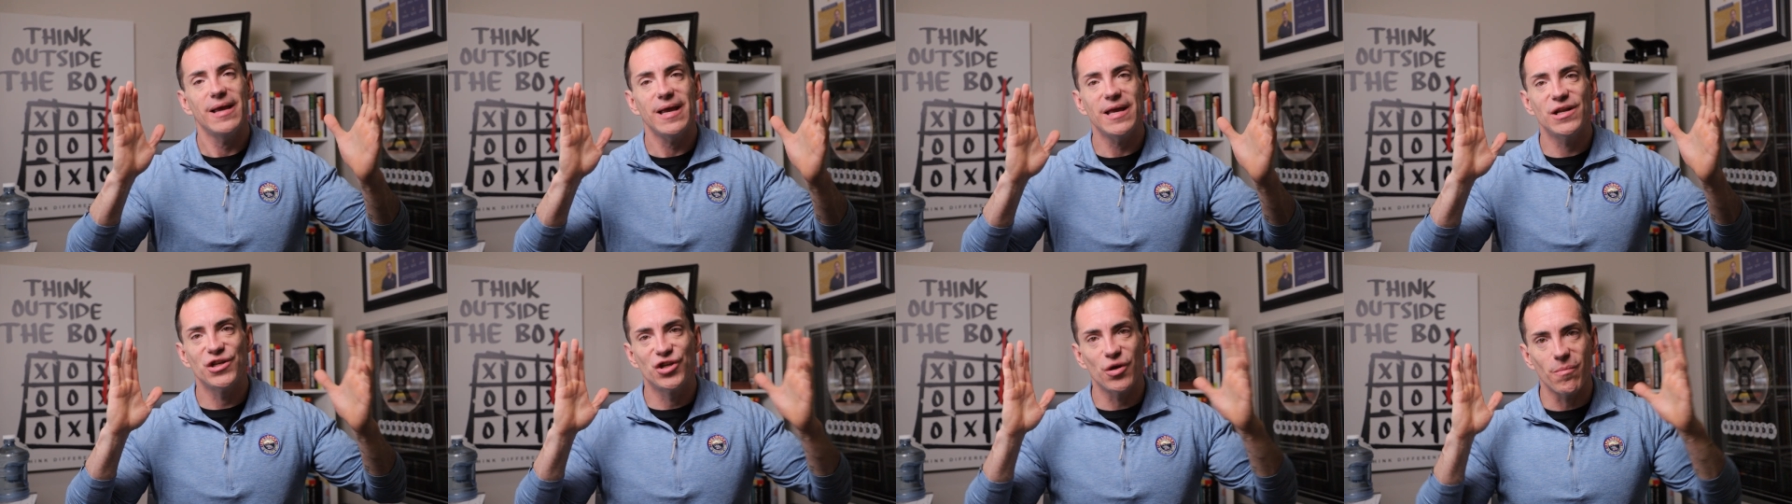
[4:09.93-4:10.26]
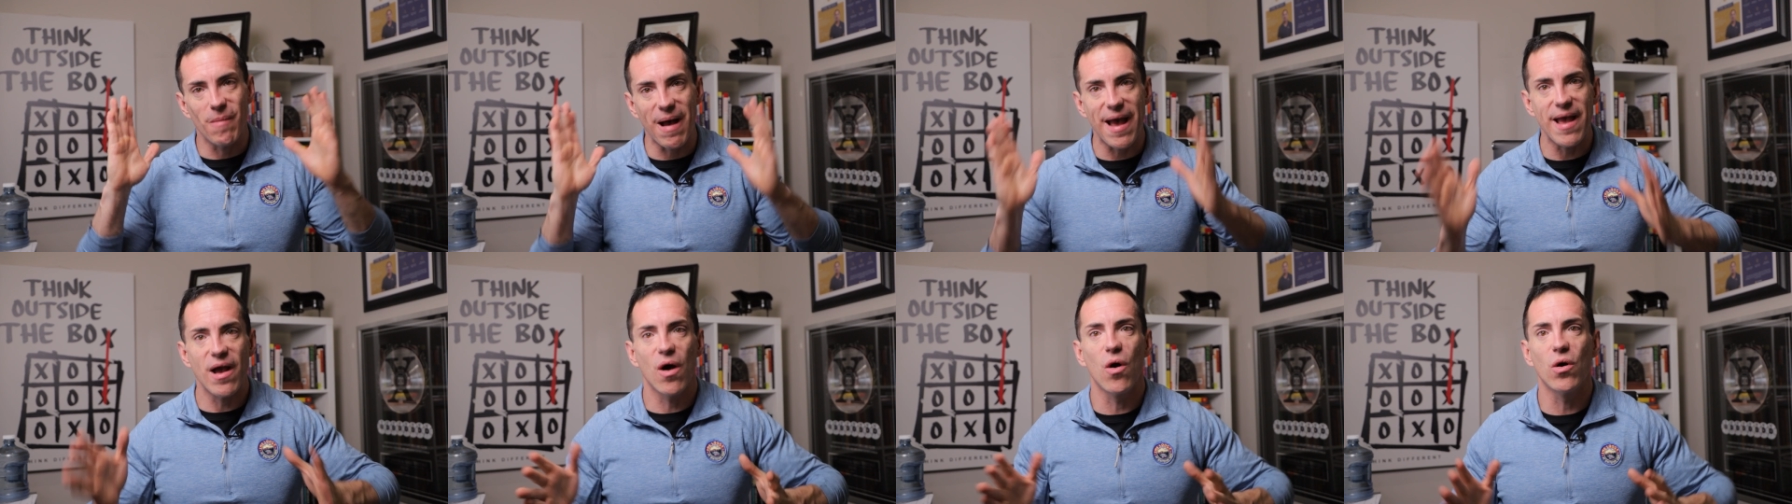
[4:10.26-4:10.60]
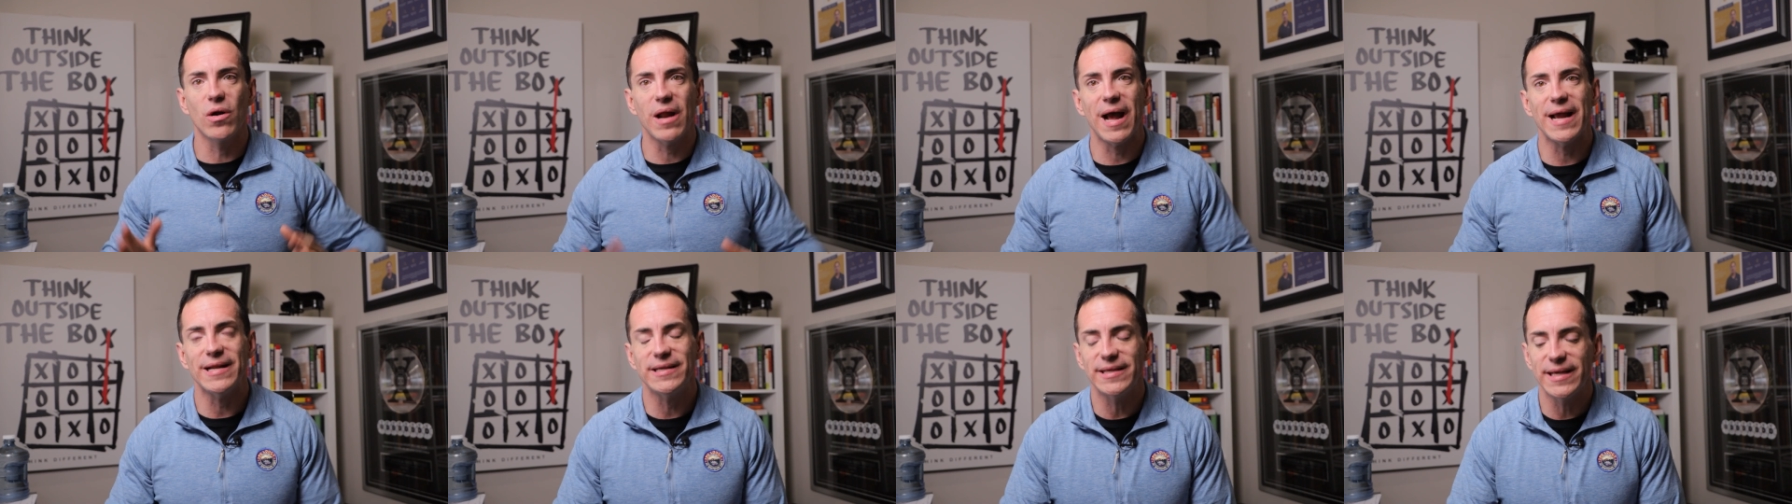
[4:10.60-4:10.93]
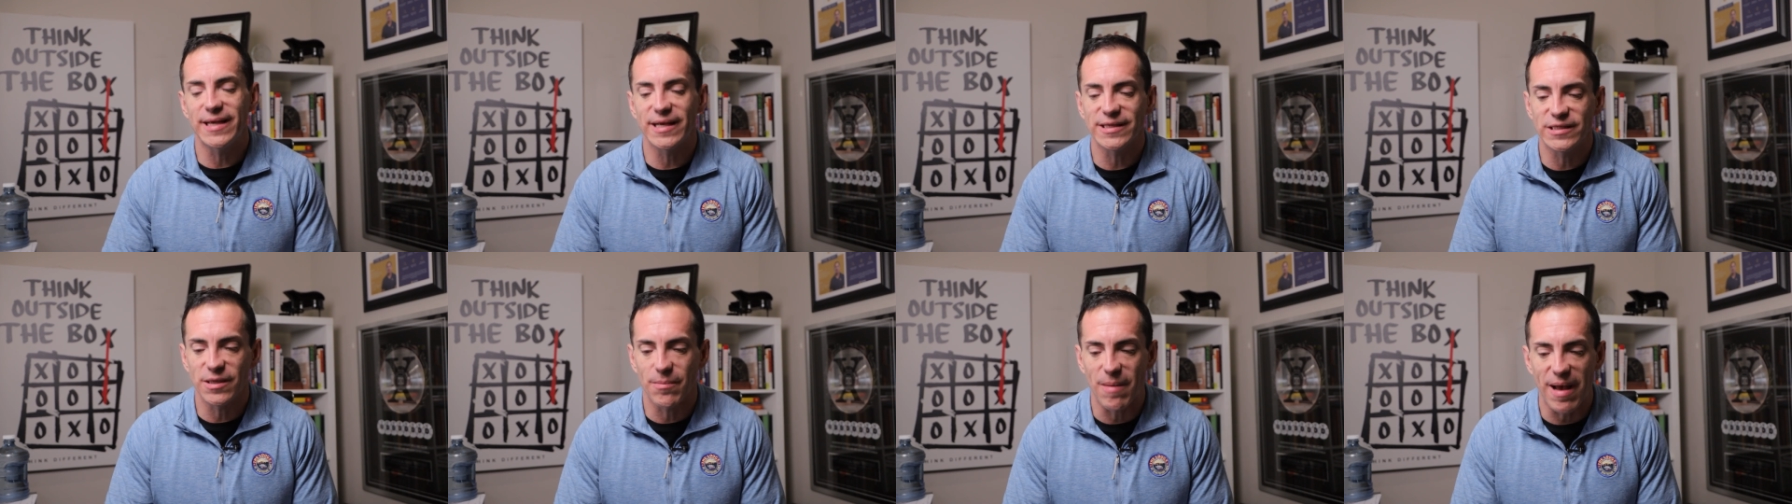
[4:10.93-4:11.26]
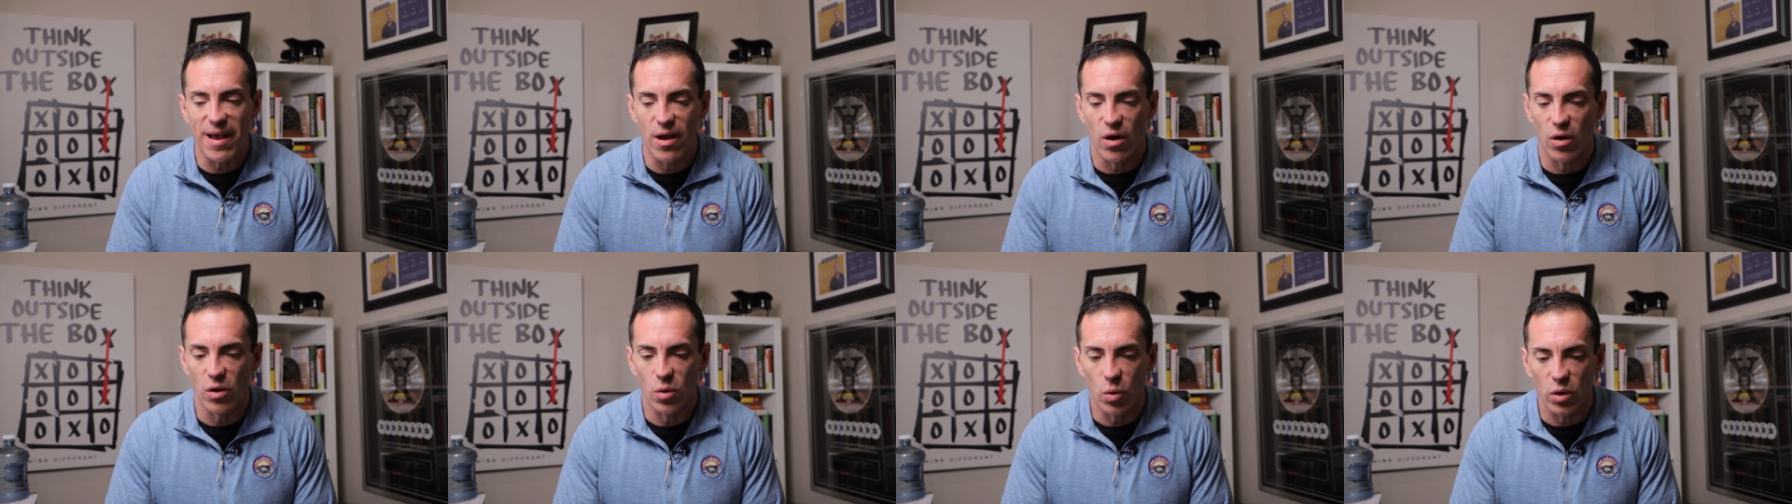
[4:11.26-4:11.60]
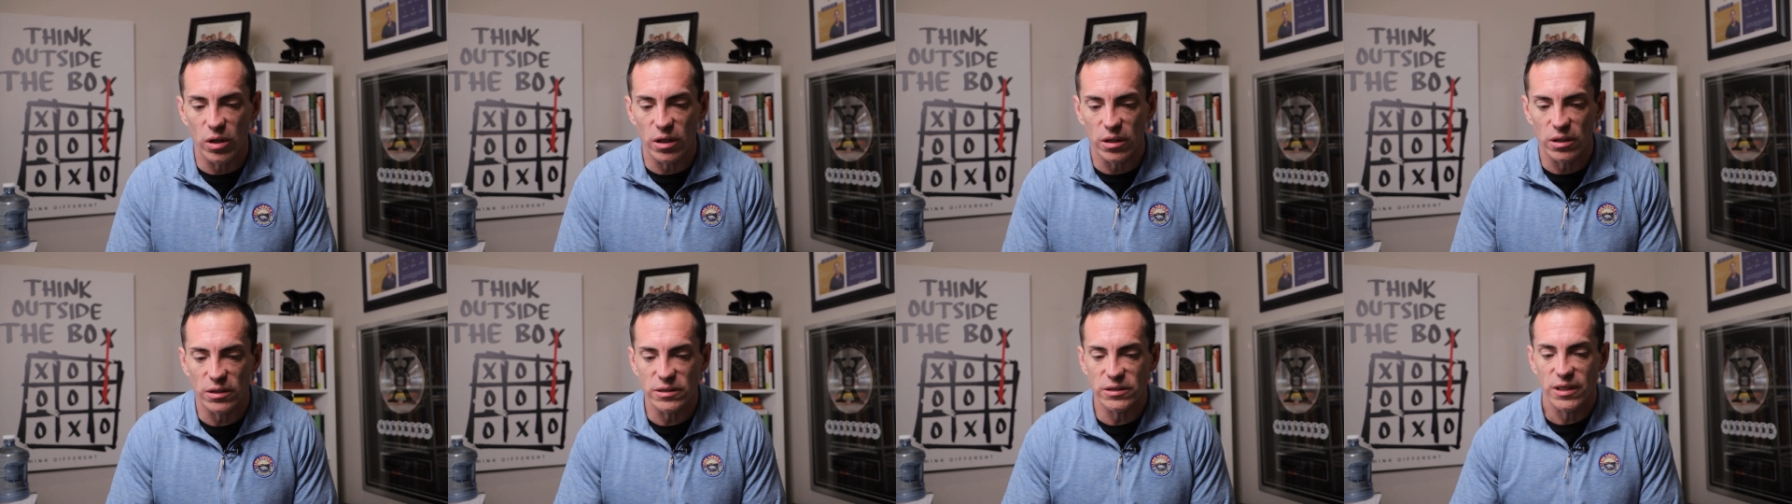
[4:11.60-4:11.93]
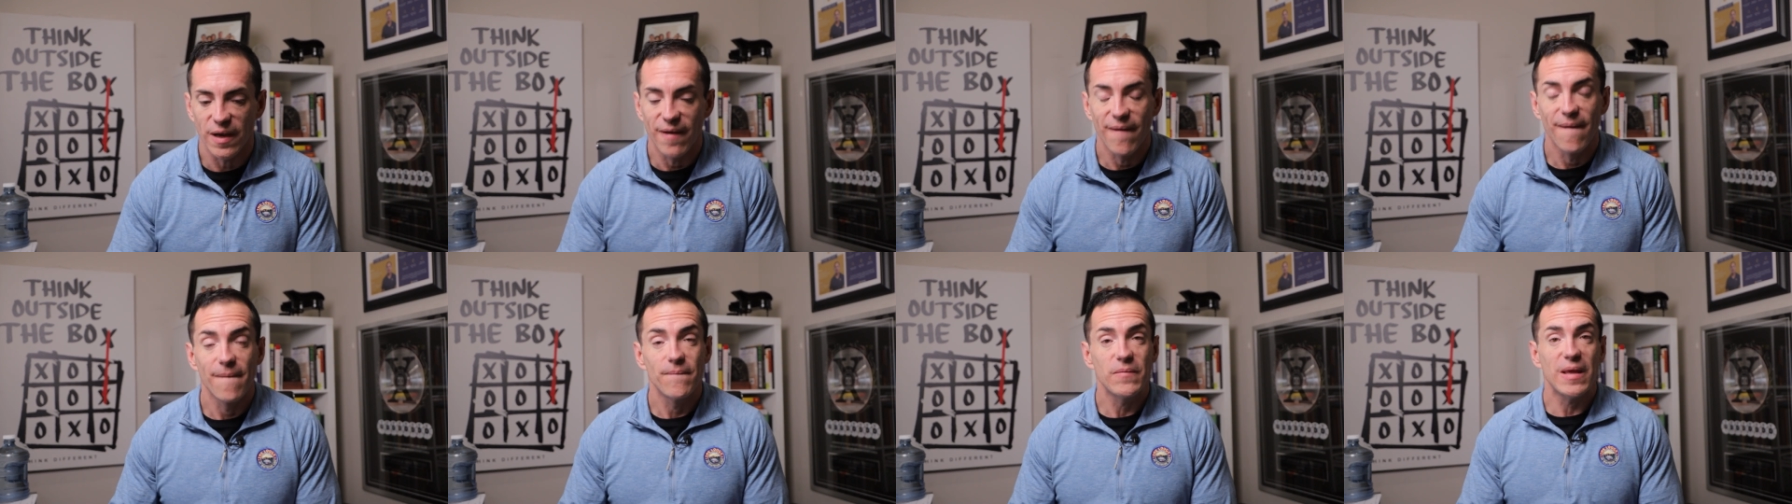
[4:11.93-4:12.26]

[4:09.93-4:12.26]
into my own ideas and my own words